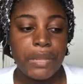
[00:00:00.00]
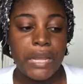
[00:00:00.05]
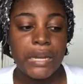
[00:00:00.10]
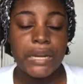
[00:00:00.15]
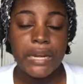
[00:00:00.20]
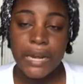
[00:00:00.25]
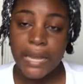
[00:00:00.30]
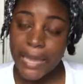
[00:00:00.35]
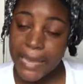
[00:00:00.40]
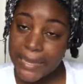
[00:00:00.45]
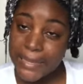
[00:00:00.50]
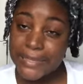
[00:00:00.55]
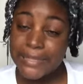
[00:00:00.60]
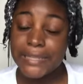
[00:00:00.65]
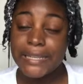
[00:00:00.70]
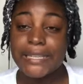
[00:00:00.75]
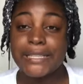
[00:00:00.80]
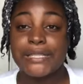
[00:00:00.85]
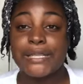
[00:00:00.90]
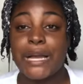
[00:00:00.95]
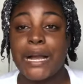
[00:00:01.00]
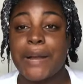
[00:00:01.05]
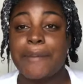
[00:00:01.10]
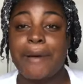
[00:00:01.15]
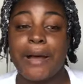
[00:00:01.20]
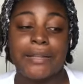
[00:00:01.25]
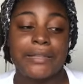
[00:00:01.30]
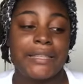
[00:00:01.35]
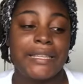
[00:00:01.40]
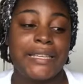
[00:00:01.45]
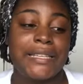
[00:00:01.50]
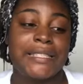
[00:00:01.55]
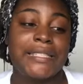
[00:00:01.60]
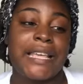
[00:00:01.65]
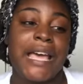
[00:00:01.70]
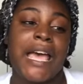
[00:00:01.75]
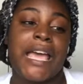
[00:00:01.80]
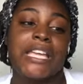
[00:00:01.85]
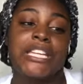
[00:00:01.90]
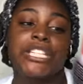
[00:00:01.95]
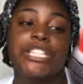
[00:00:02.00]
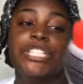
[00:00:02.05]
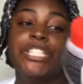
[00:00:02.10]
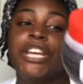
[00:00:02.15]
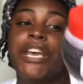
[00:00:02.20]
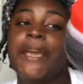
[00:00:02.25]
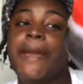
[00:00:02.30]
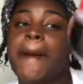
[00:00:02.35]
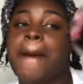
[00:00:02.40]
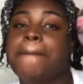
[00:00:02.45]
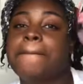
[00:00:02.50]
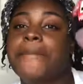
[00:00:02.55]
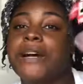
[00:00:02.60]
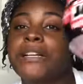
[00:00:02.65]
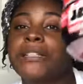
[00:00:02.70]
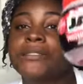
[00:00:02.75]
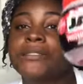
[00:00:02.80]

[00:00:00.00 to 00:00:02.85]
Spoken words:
Next, let's talk about this jam.